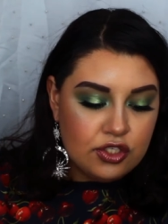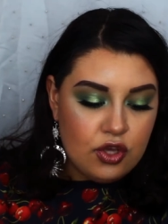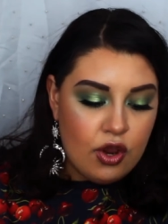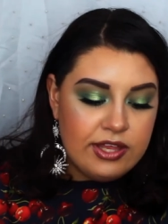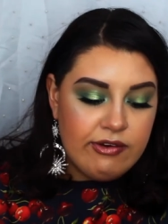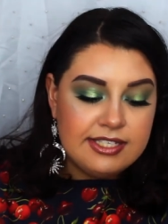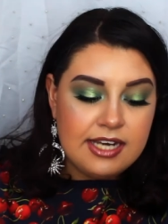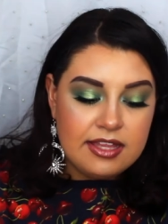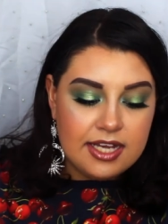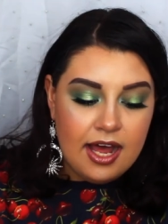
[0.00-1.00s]
So there is
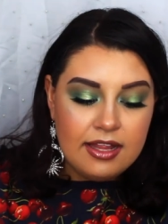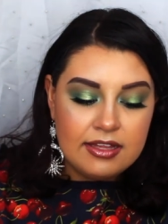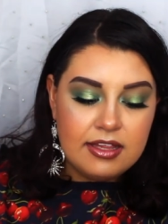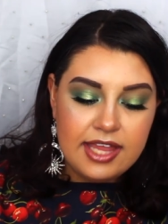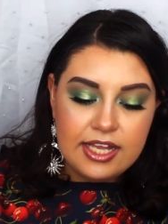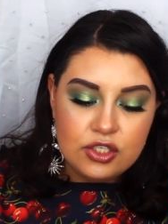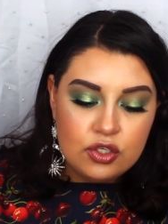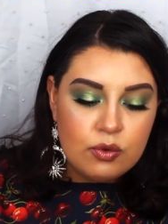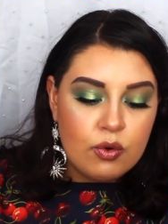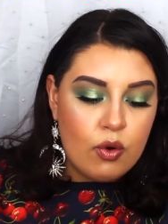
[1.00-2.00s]
another color that they
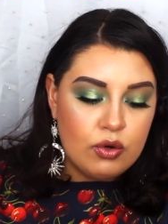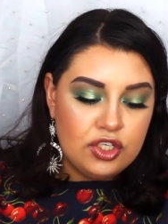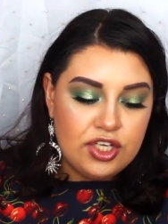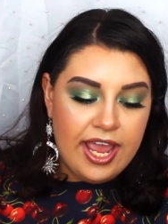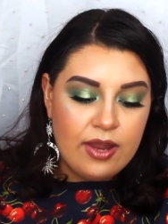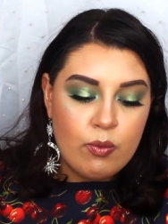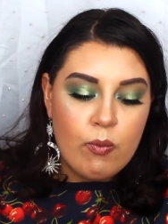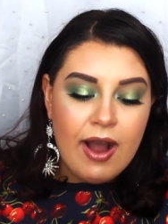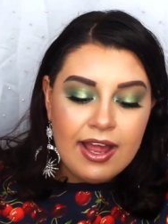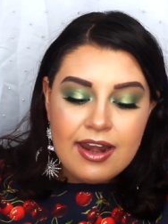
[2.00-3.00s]
do called shade
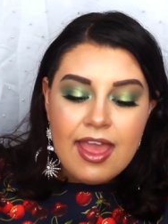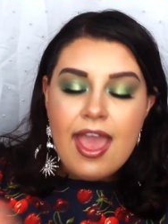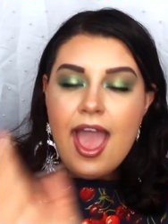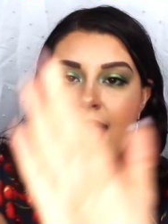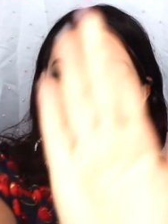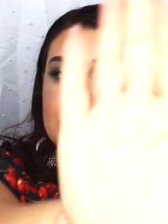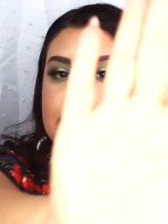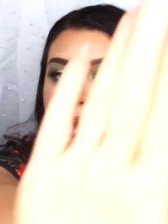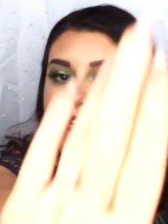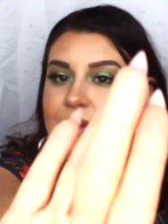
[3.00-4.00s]
1 and it is
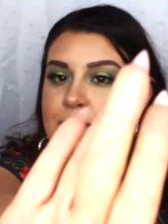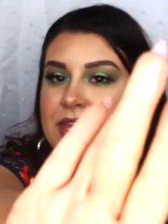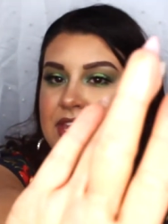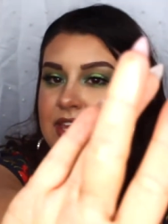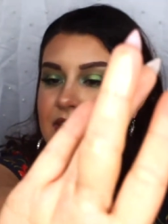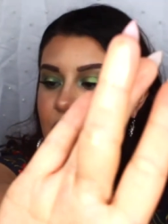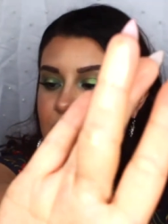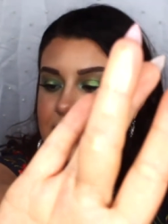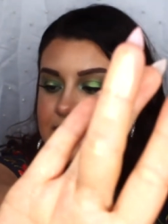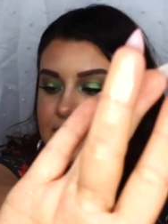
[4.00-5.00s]
more of a pink
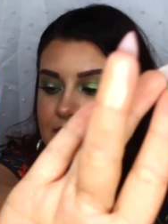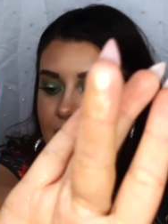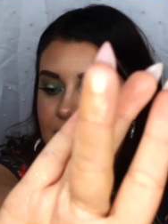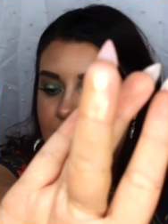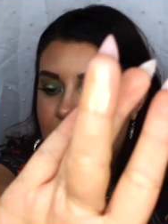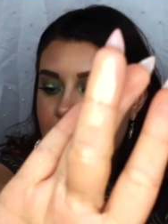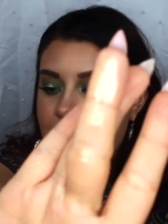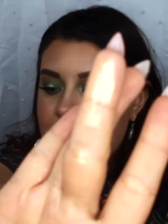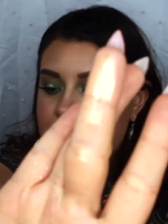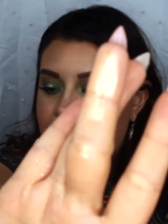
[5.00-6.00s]
iridescent color.
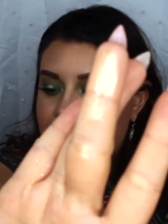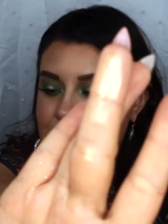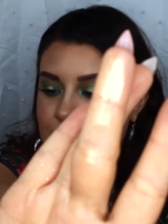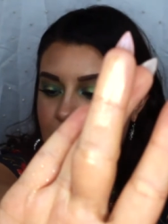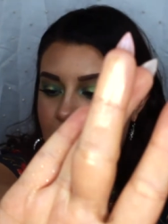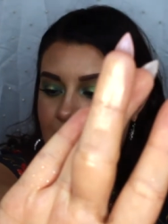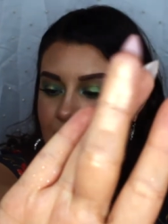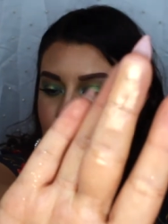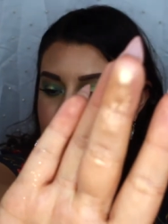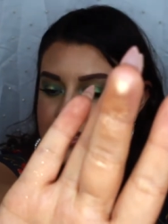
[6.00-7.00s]
That is what the
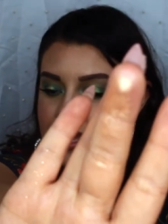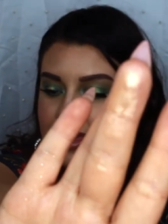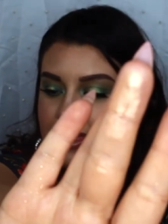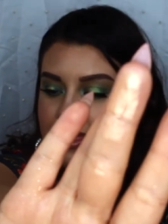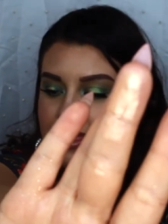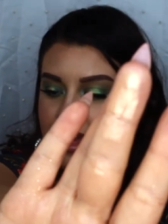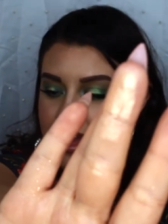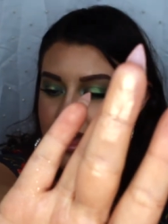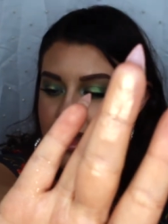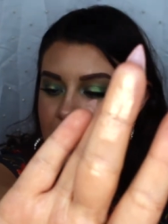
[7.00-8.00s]
highlight looks like
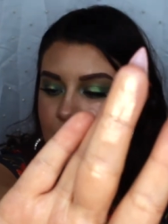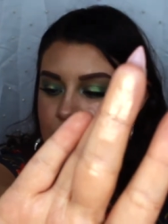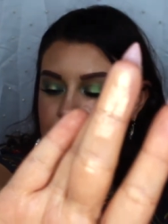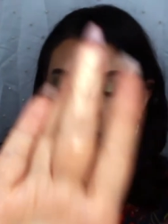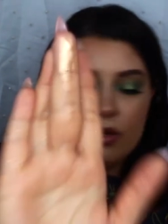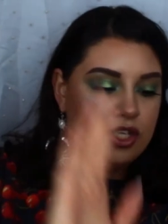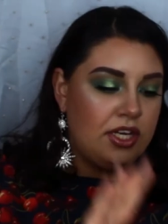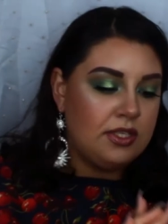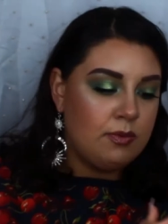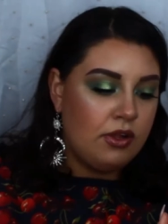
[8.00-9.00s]
there, and I will swatch
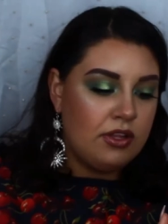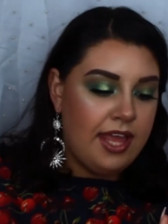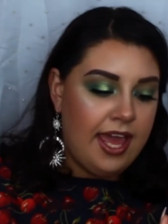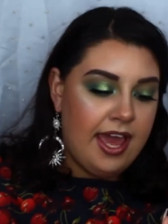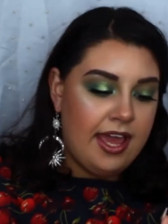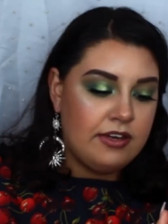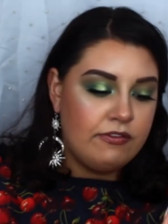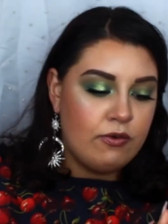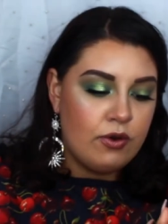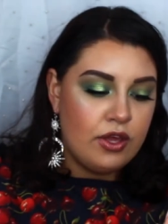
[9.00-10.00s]
it as well on the hand
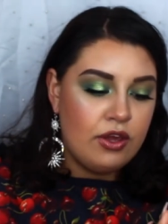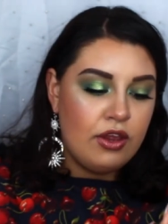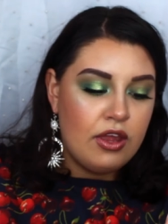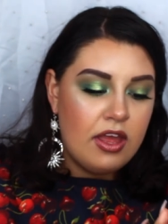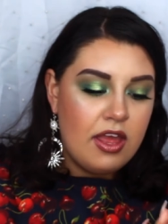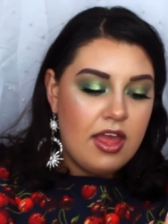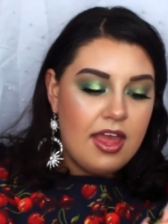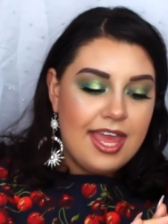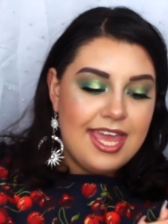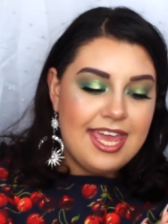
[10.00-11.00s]
for you.
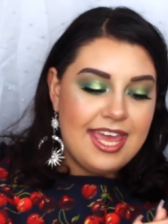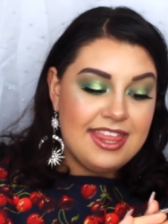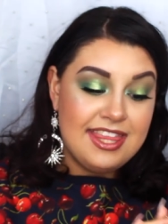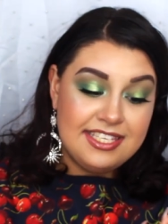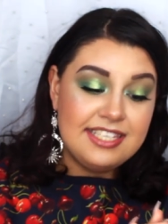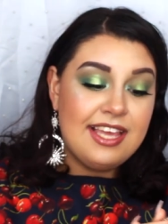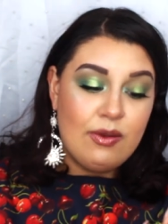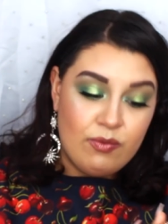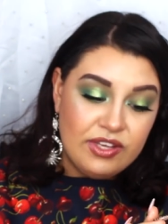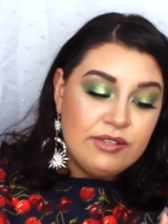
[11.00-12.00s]
This is a
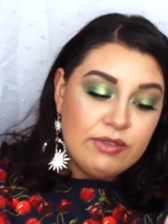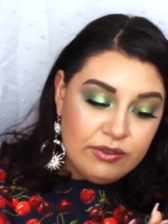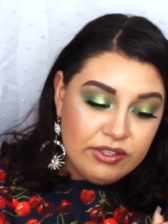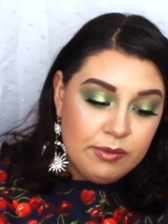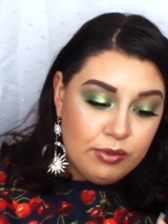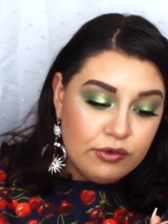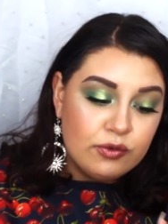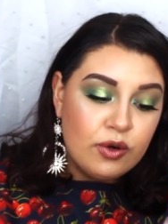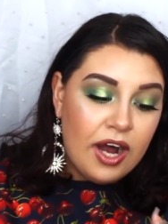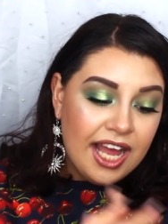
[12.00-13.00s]
really, really, really
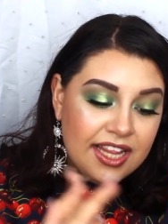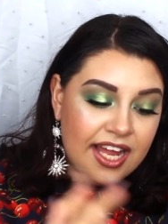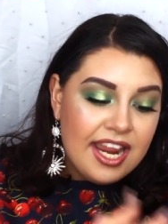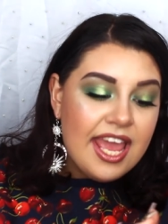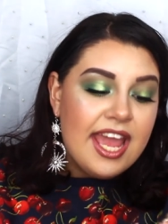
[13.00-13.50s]
beautiful highlight.